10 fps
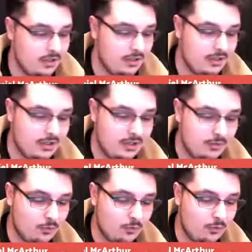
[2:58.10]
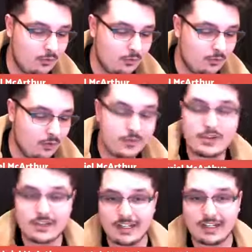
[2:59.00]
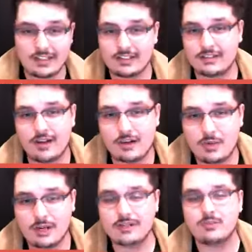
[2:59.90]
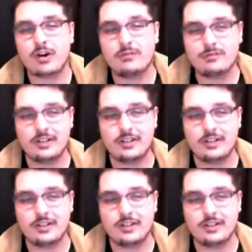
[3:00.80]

the first thing I'd like to talk about is probably